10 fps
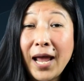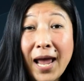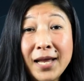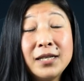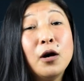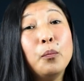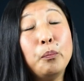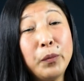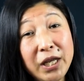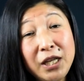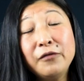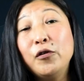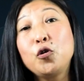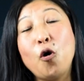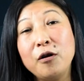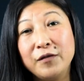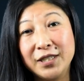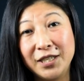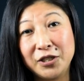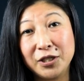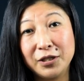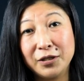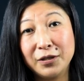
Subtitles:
and a meaningful conversation.